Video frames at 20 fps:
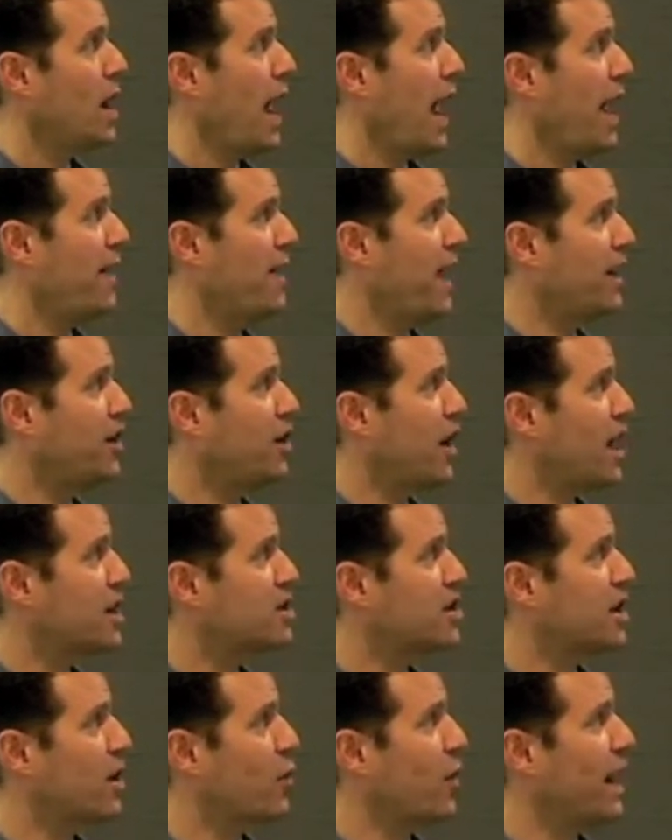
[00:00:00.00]
And then you're
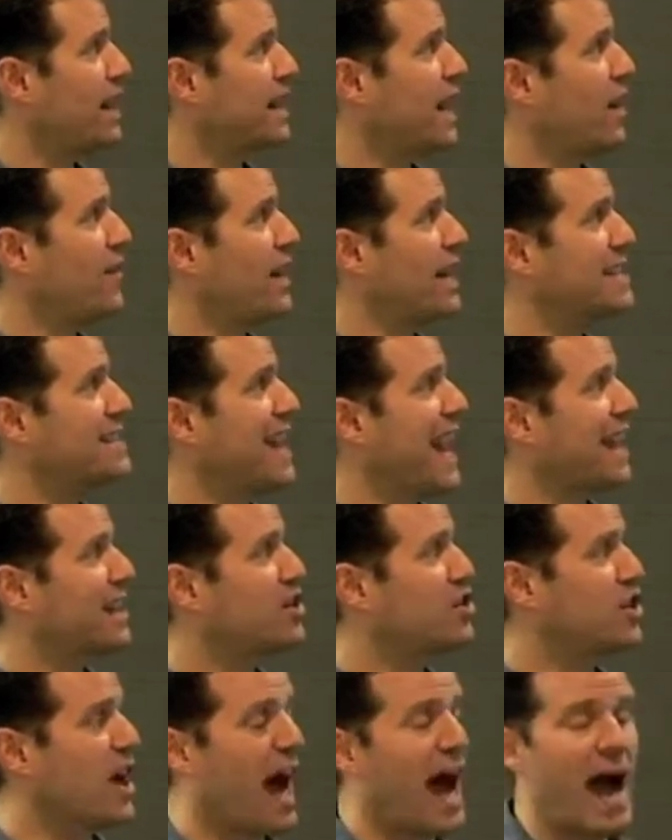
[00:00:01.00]
also going to write down the exact
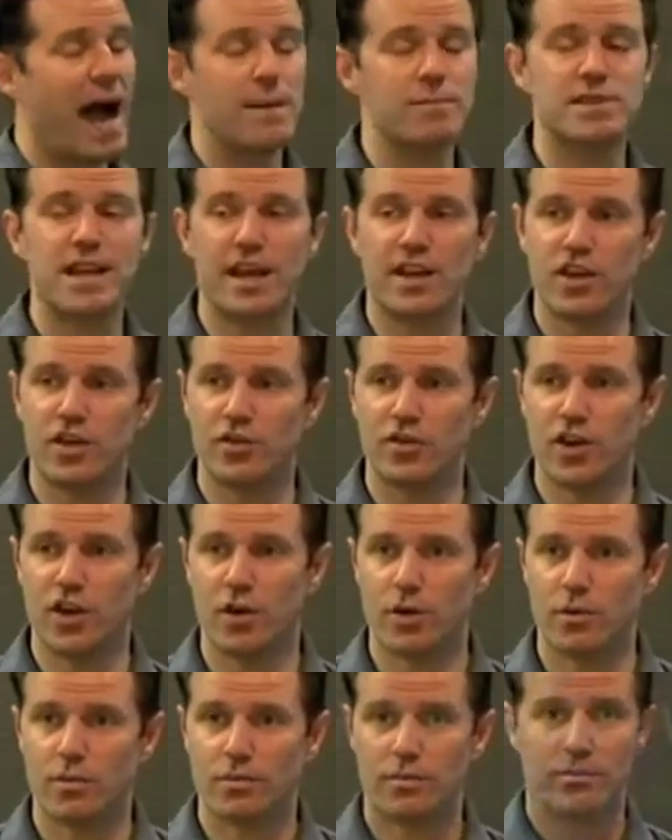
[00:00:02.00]
jobs that you
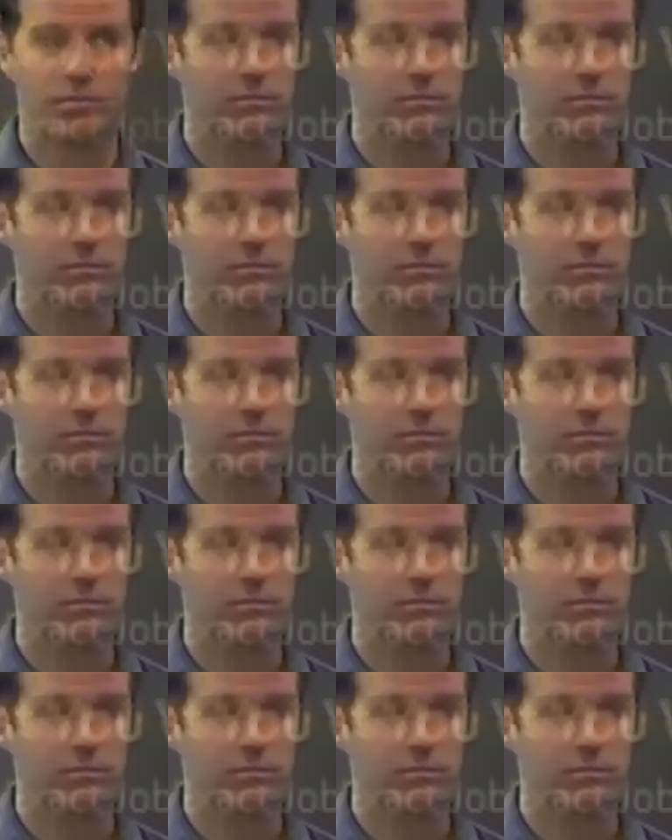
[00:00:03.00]
do.